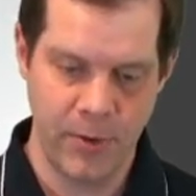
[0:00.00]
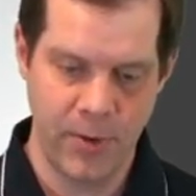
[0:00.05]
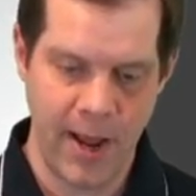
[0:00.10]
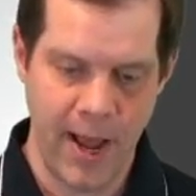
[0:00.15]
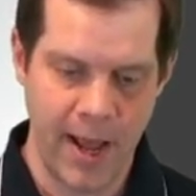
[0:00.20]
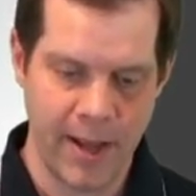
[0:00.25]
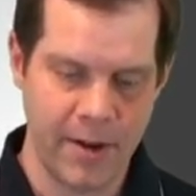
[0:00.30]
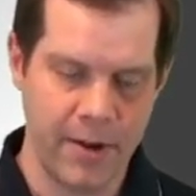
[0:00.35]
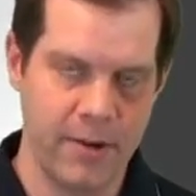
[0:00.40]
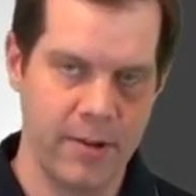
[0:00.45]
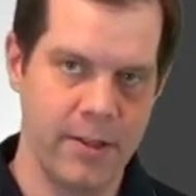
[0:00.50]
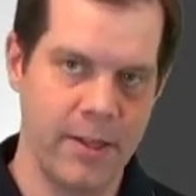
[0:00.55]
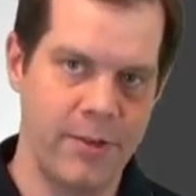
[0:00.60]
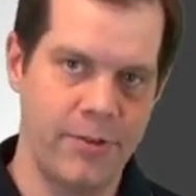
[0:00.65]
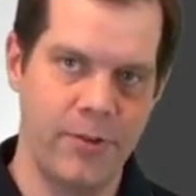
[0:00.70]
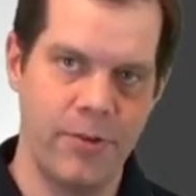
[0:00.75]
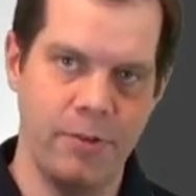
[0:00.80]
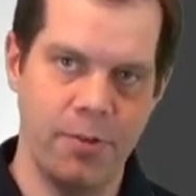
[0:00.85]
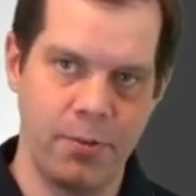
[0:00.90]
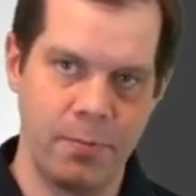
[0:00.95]
to
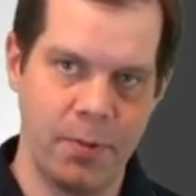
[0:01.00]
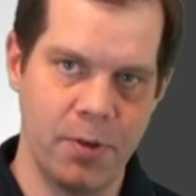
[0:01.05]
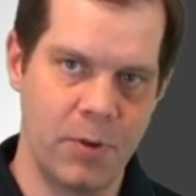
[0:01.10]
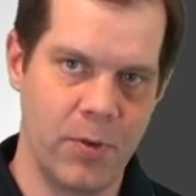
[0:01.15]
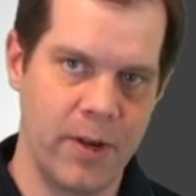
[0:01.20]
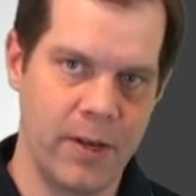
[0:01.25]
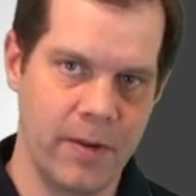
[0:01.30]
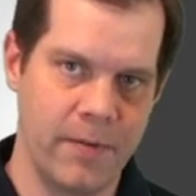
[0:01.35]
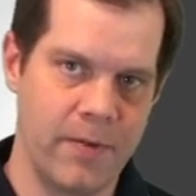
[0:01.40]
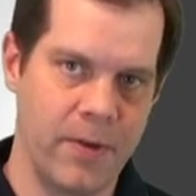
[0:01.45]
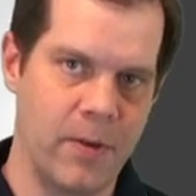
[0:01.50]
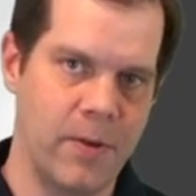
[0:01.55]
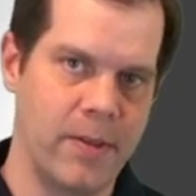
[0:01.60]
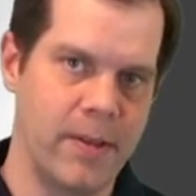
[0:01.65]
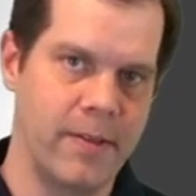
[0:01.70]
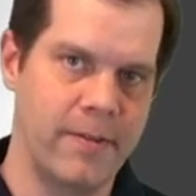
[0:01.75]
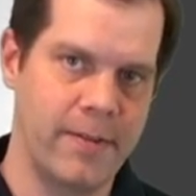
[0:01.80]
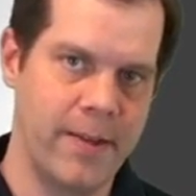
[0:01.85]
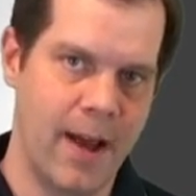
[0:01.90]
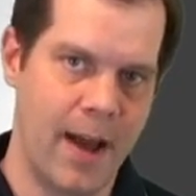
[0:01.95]
accurately choose between a few
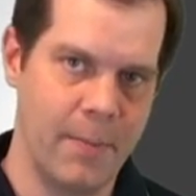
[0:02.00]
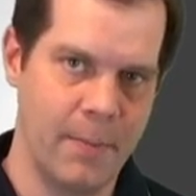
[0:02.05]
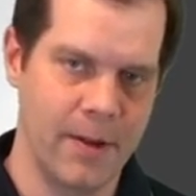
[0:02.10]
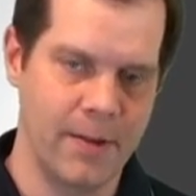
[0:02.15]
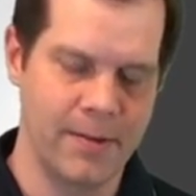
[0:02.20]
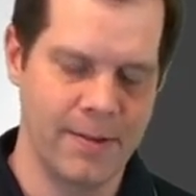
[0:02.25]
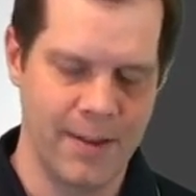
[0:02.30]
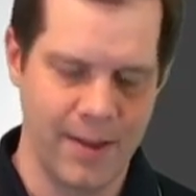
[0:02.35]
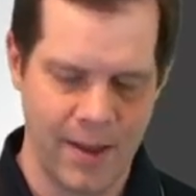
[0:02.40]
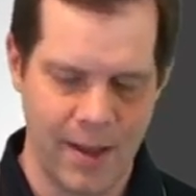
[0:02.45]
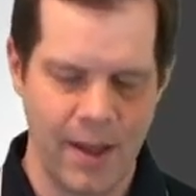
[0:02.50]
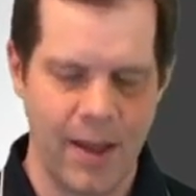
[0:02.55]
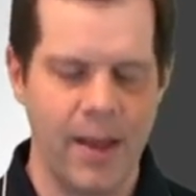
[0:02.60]
of these topics.